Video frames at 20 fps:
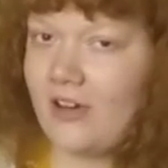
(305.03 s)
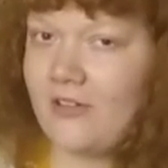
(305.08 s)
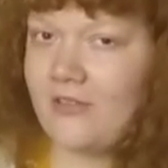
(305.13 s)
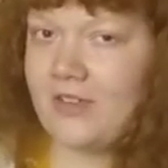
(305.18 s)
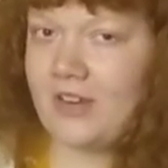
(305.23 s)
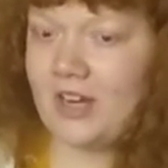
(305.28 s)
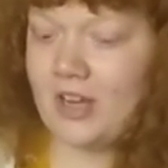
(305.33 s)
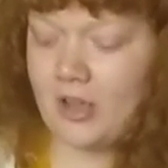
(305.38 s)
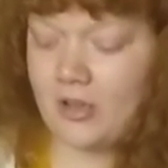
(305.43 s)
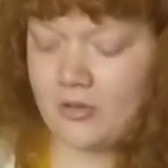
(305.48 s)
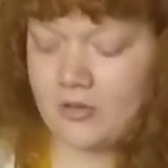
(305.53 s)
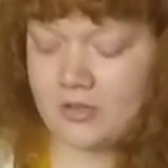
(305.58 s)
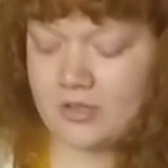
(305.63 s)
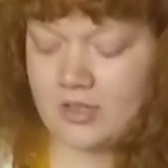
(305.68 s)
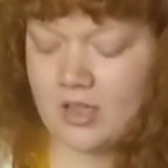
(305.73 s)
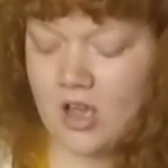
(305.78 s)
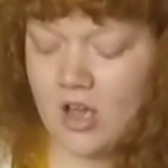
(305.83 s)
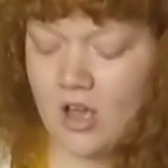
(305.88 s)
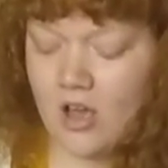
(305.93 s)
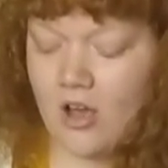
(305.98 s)
out videos.
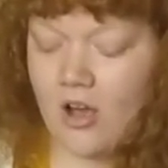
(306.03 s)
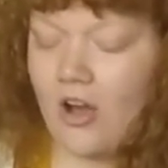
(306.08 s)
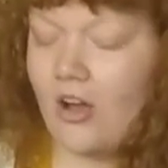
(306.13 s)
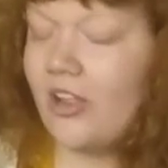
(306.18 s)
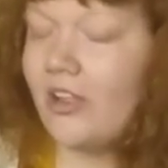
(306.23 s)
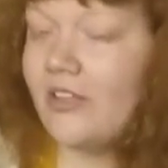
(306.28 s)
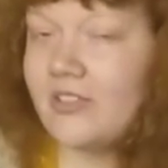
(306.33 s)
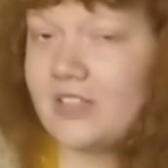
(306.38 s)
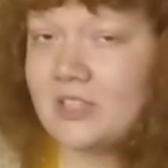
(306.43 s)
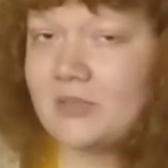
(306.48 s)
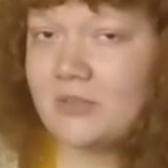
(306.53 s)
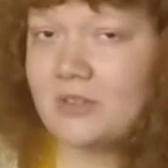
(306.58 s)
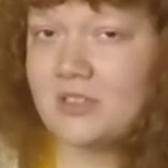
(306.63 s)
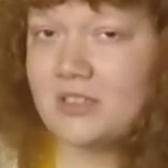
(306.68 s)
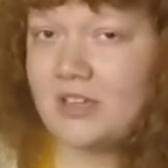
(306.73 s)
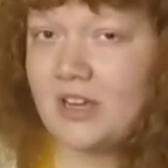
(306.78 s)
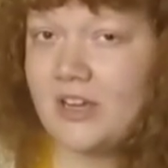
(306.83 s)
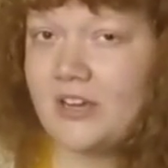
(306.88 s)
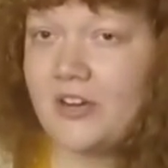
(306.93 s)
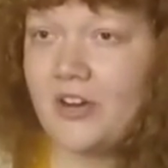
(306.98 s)
All of this was
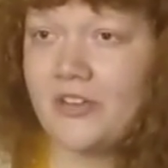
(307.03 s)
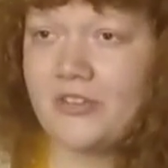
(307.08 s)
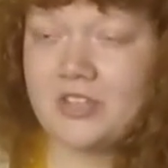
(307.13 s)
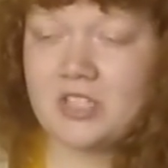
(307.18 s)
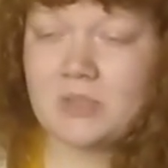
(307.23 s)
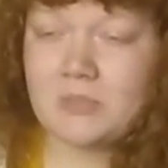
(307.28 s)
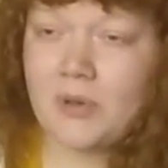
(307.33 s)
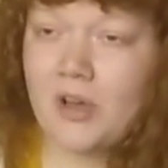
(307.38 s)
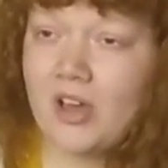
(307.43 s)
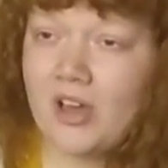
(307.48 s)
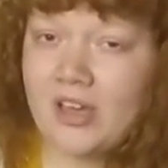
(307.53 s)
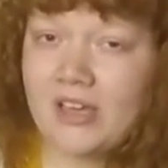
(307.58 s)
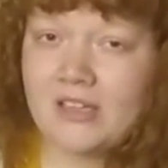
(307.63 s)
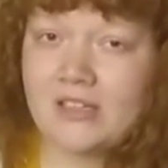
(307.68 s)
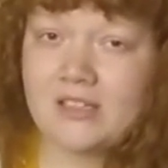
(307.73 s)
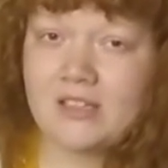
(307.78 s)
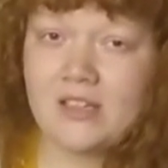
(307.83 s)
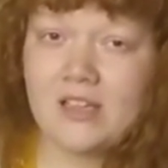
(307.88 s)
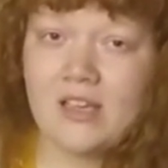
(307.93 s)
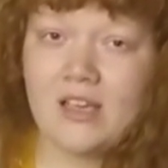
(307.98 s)
done on the
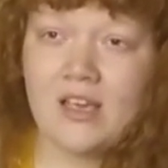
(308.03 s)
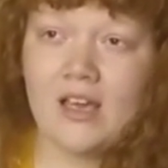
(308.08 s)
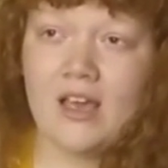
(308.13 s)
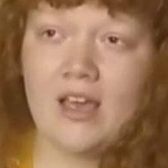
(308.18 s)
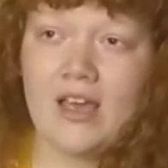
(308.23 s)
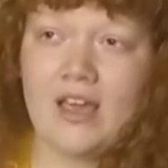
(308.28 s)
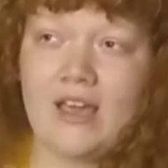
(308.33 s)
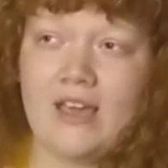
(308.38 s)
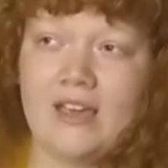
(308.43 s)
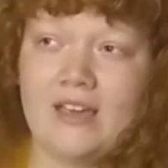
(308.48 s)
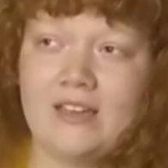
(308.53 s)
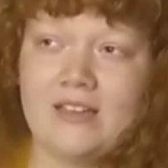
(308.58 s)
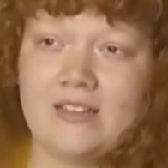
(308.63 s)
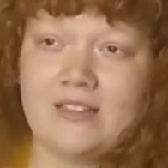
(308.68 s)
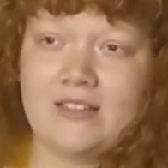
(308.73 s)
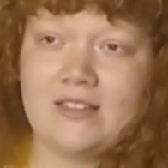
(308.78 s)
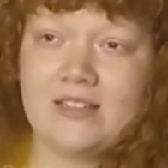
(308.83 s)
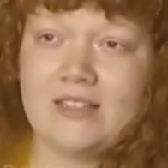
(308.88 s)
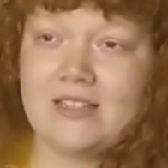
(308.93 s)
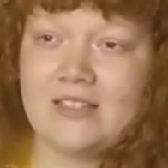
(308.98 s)
spot, and
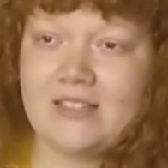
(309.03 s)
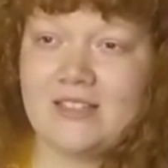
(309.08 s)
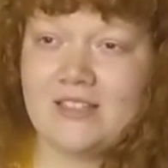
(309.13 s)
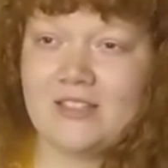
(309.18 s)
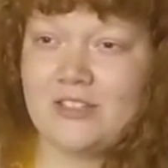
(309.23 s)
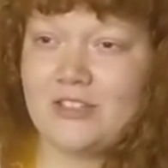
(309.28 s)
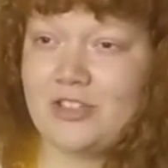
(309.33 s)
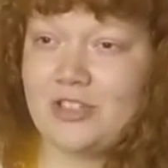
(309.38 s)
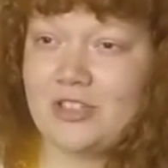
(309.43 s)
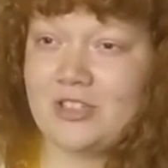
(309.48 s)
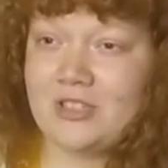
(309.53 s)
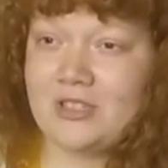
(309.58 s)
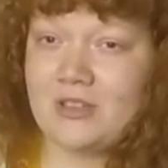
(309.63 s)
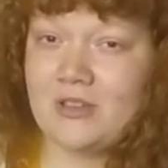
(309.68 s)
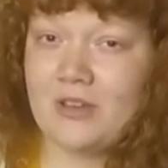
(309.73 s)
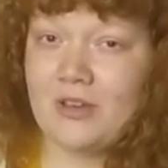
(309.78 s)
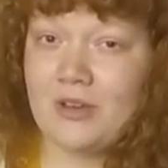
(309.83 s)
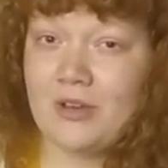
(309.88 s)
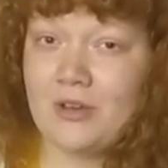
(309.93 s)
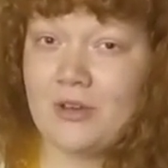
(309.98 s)
this is just
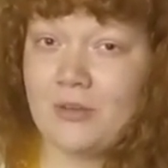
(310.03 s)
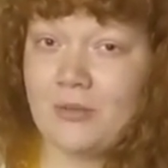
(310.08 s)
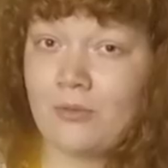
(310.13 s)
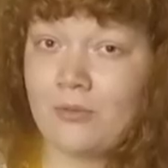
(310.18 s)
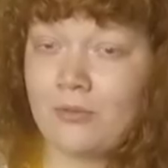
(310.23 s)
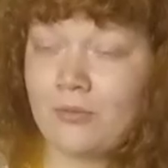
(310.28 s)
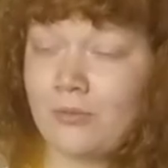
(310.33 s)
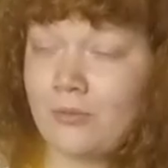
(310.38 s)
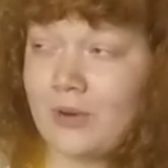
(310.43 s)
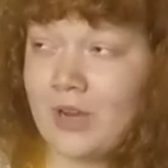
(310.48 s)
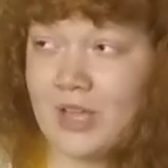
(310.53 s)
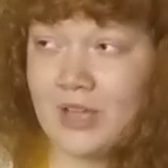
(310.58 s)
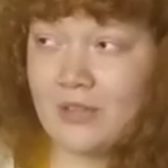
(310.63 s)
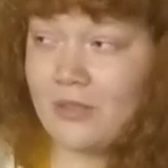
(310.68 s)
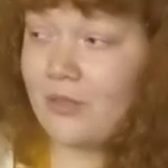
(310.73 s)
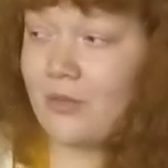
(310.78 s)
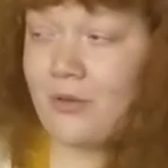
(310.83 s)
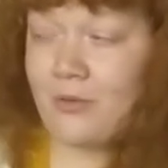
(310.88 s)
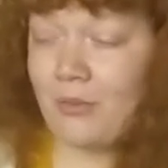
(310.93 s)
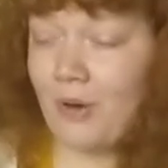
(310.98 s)

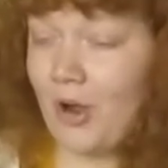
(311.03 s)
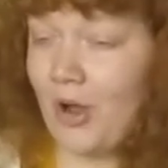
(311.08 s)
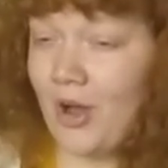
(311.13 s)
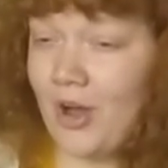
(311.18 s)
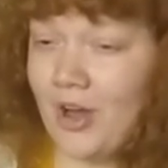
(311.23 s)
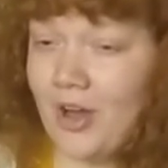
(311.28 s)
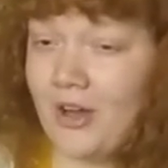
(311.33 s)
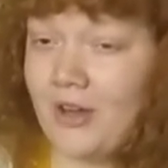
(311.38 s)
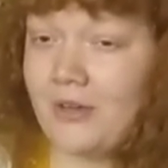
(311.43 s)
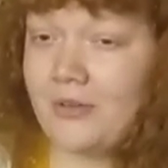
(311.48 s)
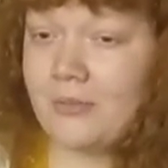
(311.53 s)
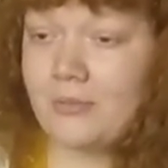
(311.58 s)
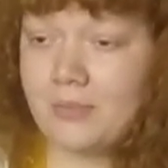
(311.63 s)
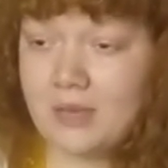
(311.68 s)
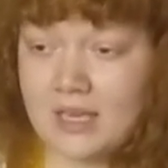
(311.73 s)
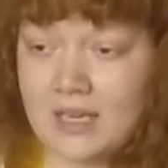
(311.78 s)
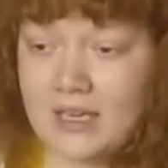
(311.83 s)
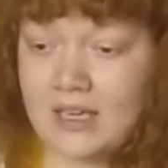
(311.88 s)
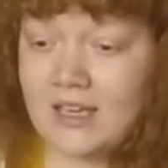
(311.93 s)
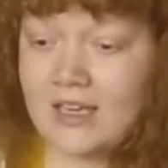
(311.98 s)
in the raw,
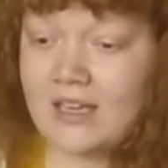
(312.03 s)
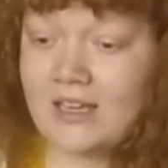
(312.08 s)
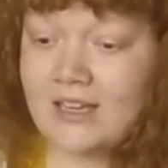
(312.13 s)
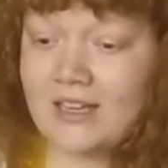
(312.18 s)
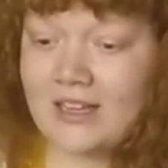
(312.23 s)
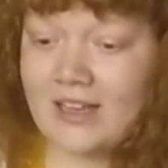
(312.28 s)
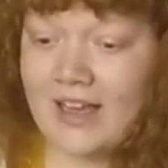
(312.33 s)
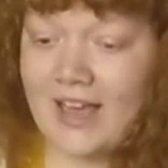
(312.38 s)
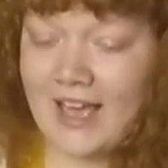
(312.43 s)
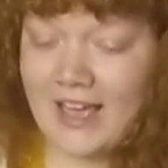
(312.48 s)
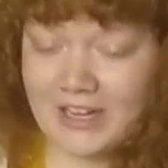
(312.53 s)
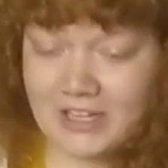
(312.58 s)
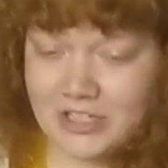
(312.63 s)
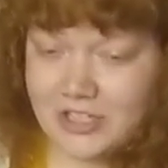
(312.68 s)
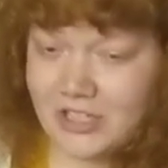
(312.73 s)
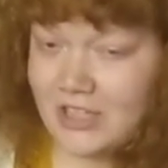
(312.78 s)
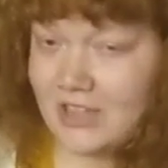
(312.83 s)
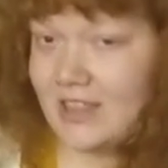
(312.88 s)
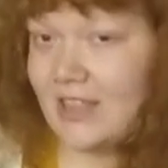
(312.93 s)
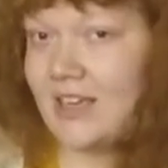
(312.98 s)
me
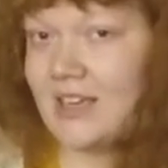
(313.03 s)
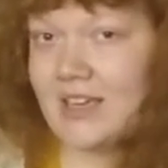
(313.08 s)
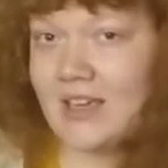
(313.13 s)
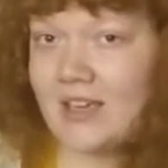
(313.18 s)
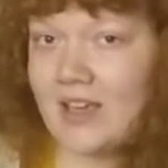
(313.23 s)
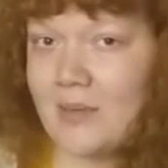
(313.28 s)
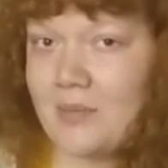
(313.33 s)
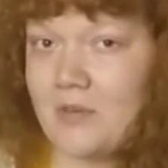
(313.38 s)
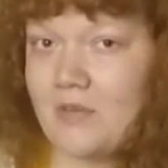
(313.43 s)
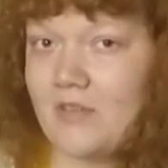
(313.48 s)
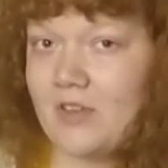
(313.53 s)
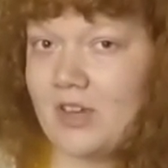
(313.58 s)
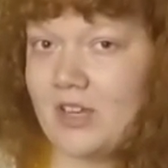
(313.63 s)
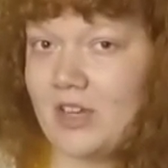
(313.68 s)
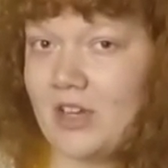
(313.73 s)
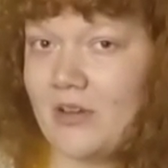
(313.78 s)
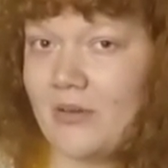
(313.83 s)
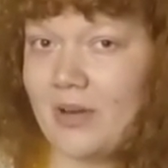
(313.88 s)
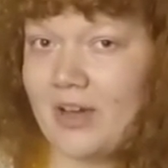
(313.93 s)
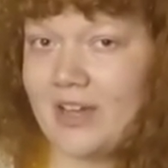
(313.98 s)
actually thinking up a
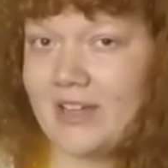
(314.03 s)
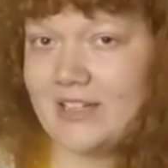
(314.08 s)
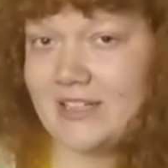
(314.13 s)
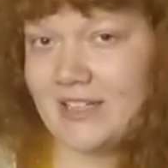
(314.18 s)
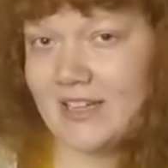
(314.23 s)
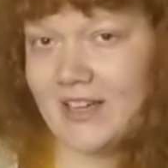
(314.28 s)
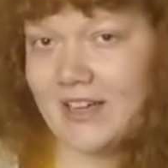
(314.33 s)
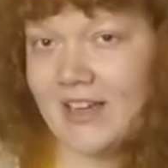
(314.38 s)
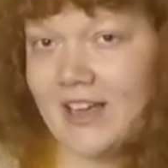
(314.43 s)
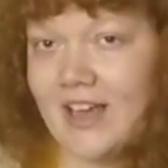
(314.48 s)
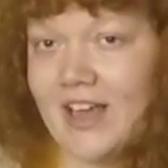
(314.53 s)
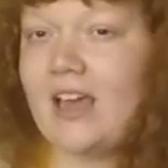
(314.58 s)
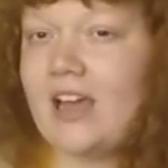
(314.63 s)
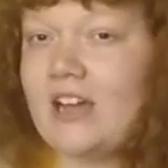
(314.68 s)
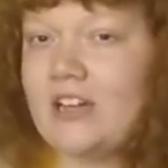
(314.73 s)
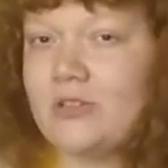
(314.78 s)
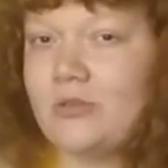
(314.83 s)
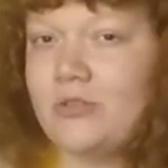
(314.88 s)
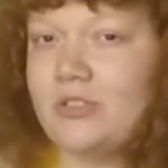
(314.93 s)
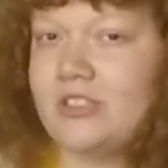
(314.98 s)
video idea. The
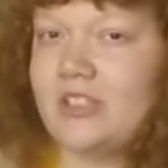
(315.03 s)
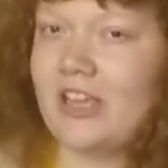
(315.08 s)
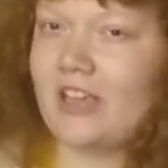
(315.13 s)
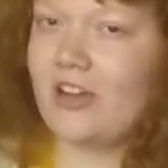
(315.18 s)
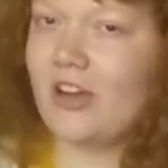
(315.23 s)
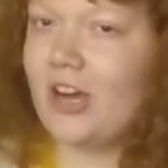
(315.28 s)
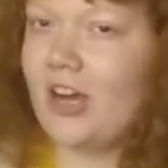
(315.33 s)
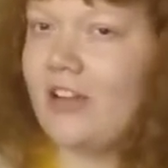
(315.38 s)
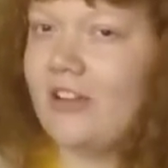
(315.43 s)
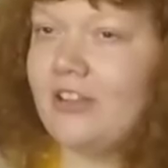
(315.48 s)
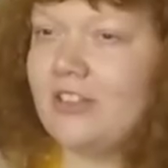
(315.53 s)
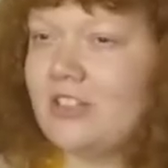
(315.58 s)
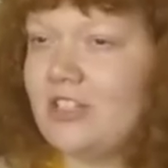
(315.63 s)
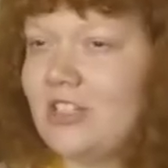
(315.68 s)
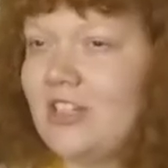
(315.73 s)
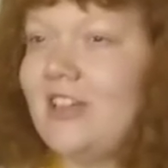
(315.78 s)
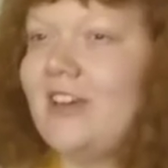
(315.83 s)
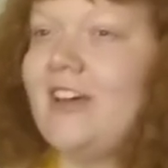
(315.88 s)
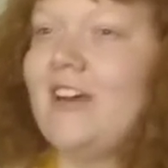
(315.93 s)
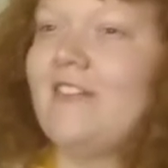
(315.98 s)
actual
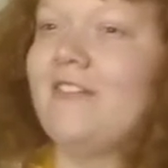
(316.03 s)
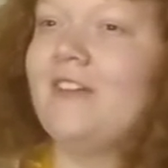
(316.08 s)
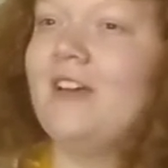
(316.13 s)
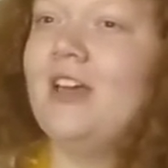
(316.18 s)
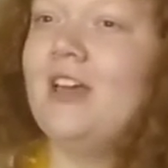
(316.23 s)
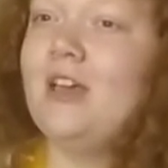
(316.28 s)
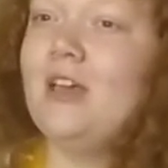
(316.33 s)
psychology of